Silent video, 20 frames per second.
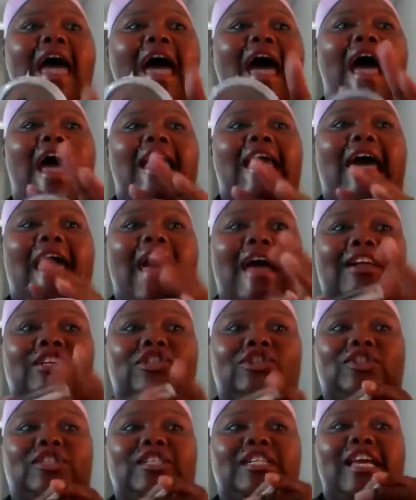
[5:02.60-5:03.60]
I
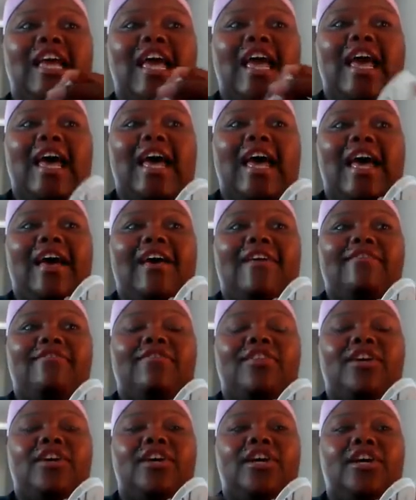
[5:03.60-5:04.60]
actually have
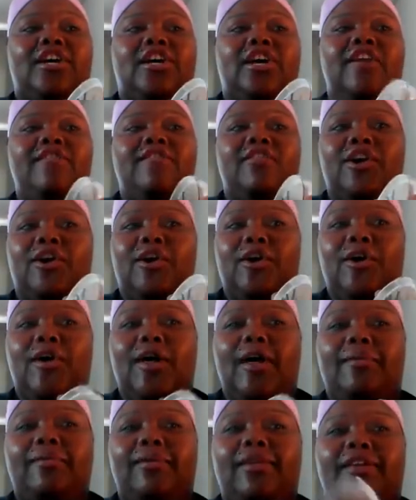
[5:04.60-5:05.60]

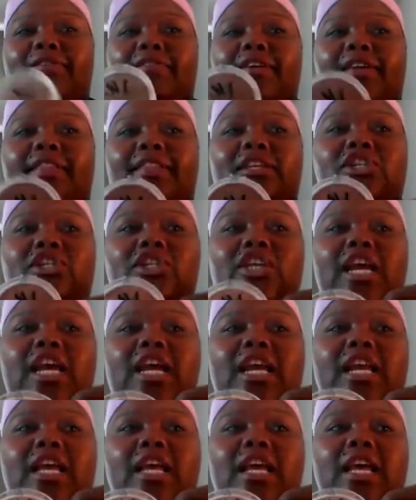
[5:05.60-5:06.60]
CoverGirl, I believe in the
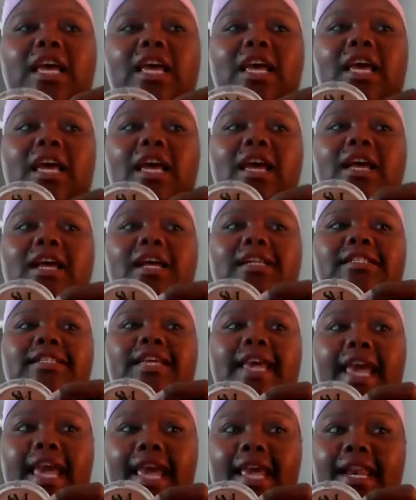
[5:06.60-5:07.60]
shade
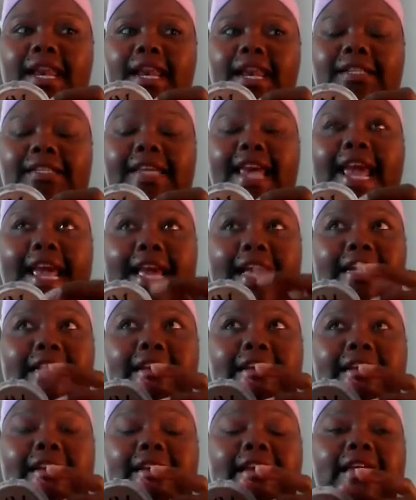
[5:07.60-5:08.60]
tan, tan
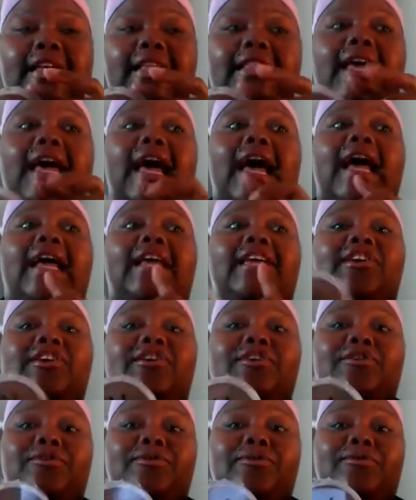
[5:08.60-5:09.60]
that I
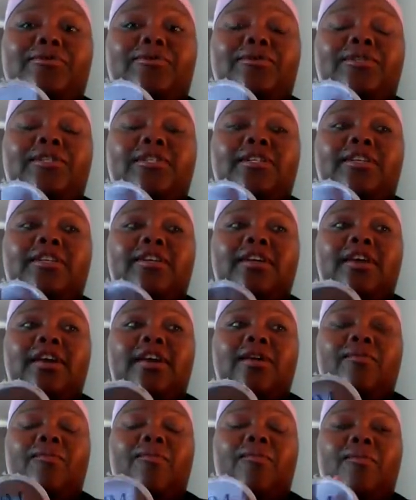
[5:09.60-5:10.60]
use
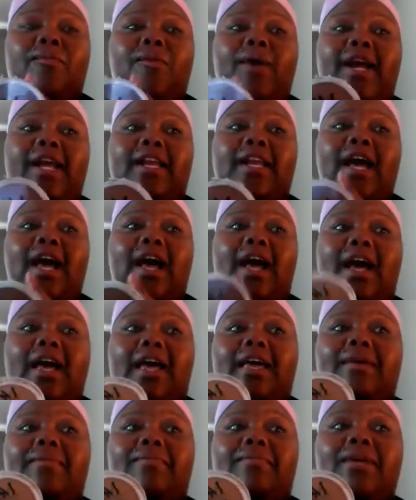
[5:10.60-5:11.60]
when
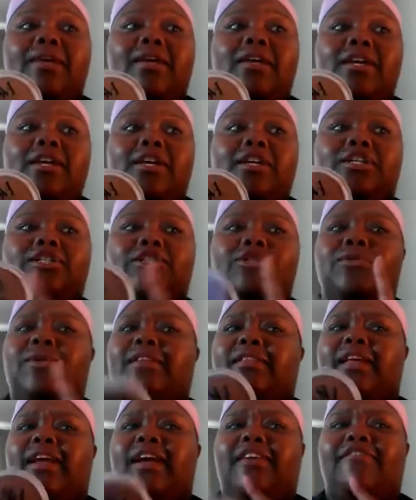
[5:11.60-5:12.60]
I'm
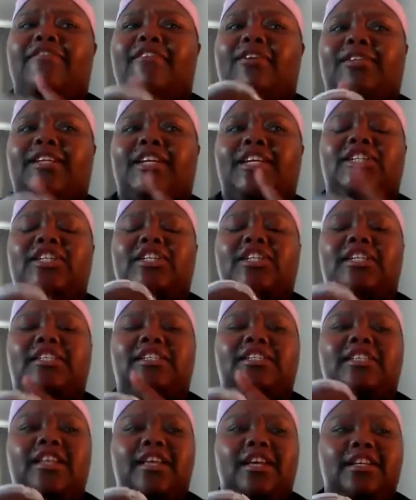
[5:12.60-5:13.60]
doing like a foundation and
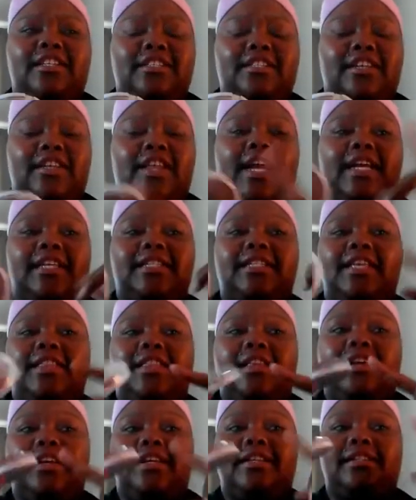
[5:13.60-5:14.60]
So like I said,
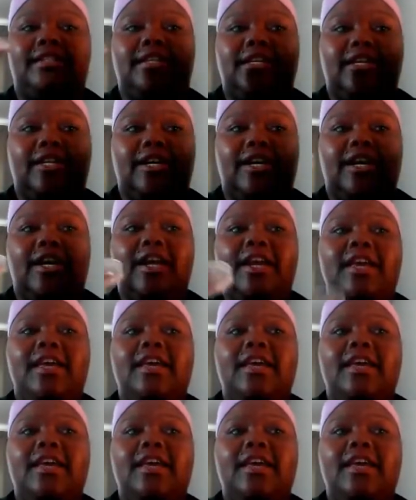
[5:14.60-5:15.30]
the concealer.